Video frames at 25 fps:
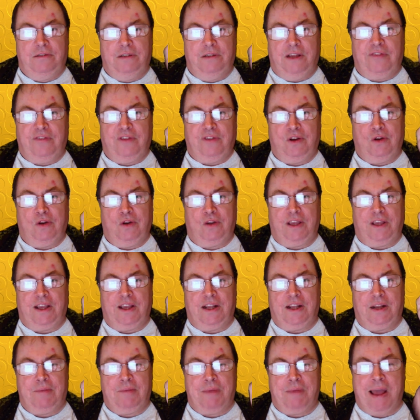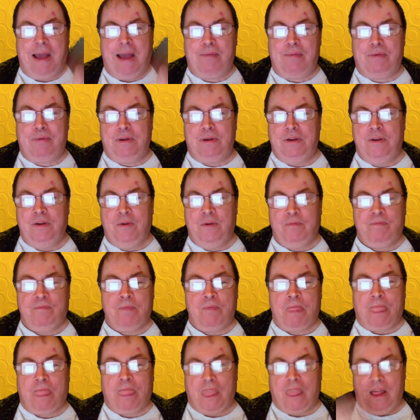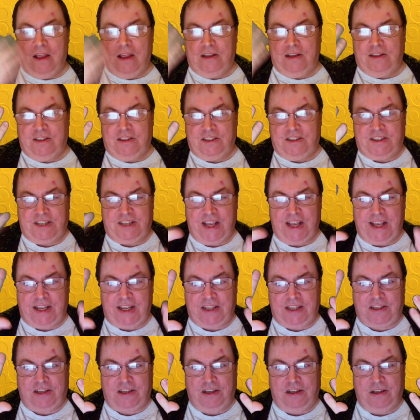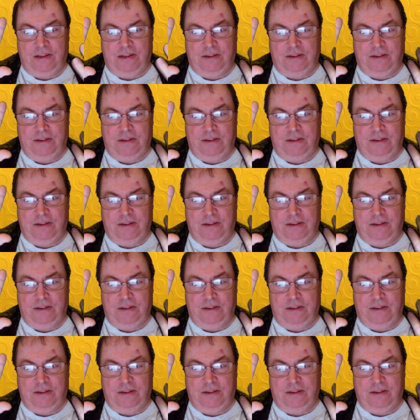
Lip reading: if you're looking at a map. 6.